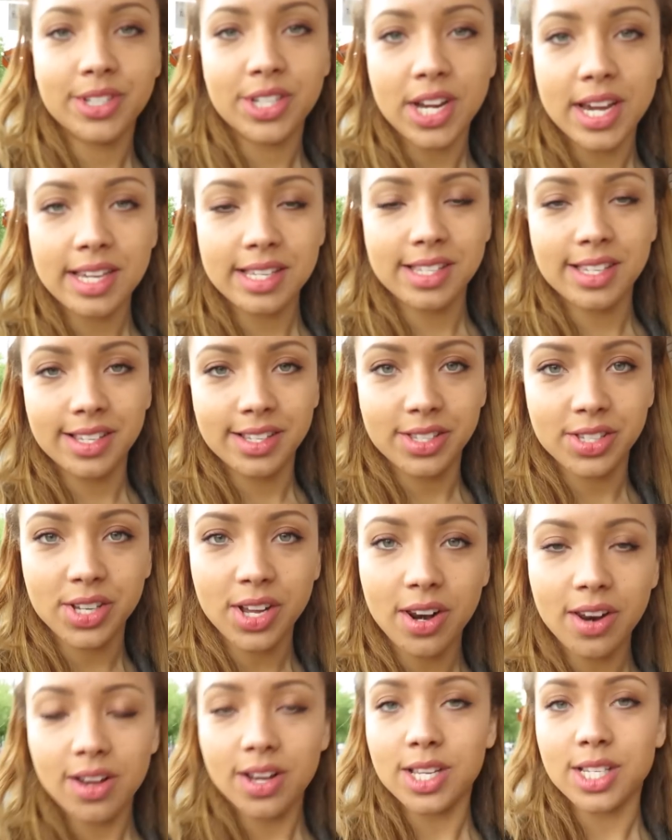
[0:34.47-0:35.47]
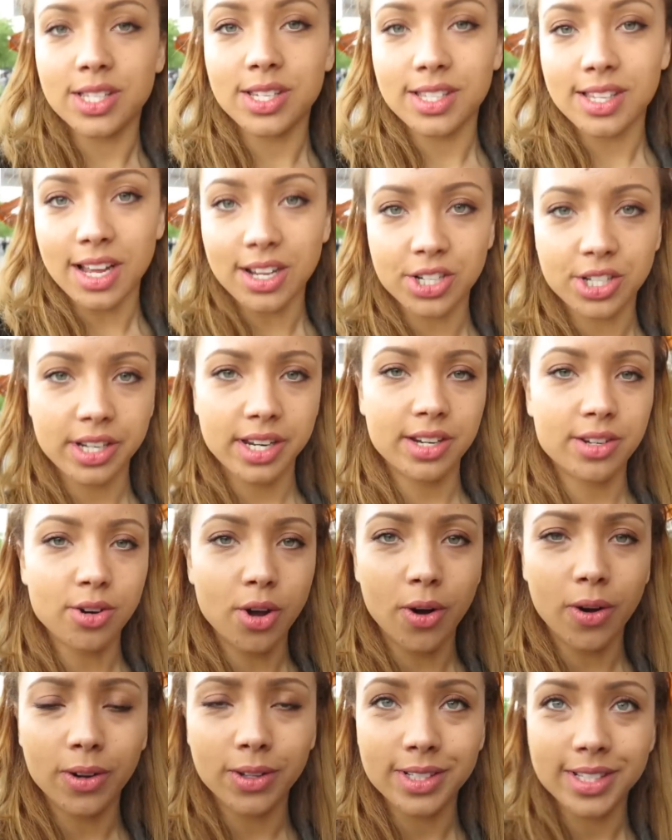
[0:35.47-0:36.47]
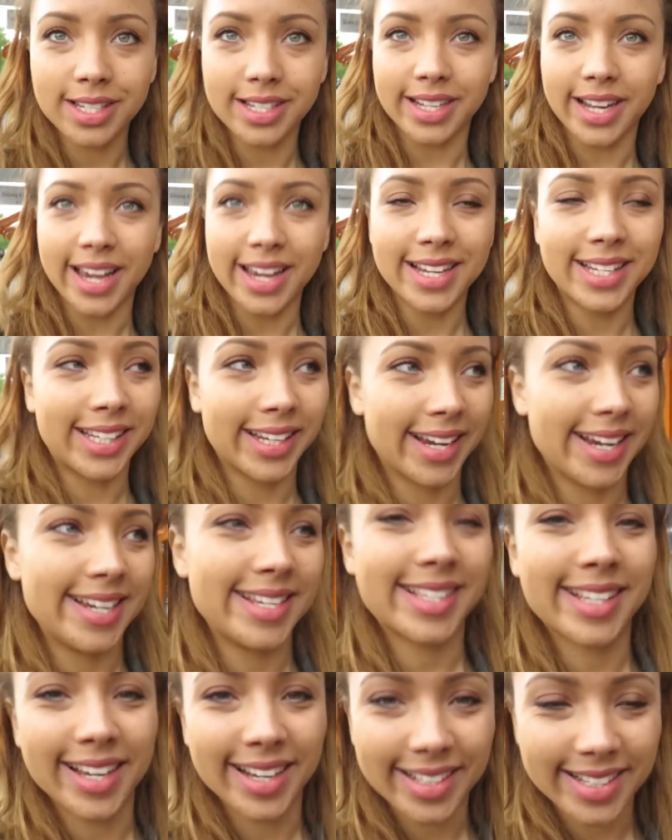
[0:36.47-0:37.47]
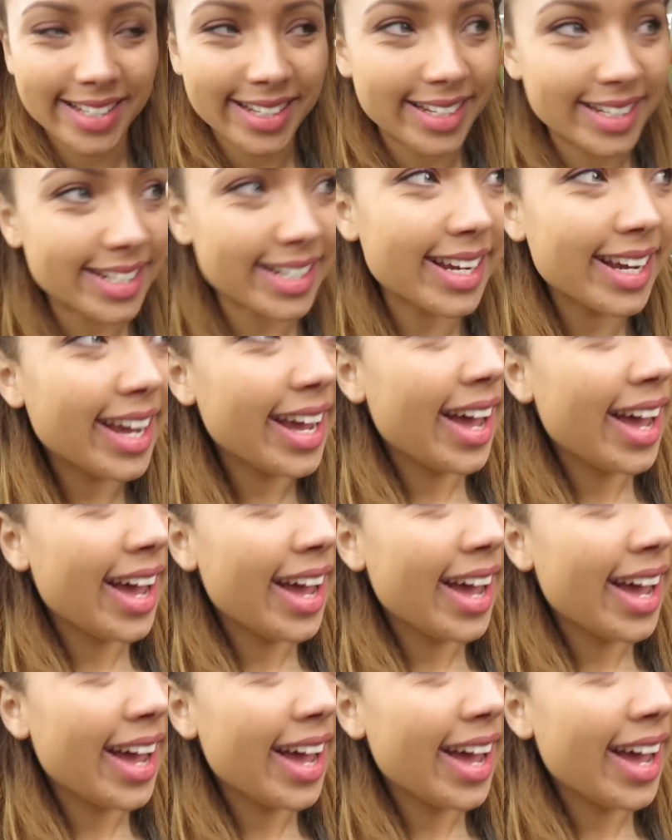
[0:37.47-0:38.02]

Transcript: Jason's class is actually not on today, so he's gutted.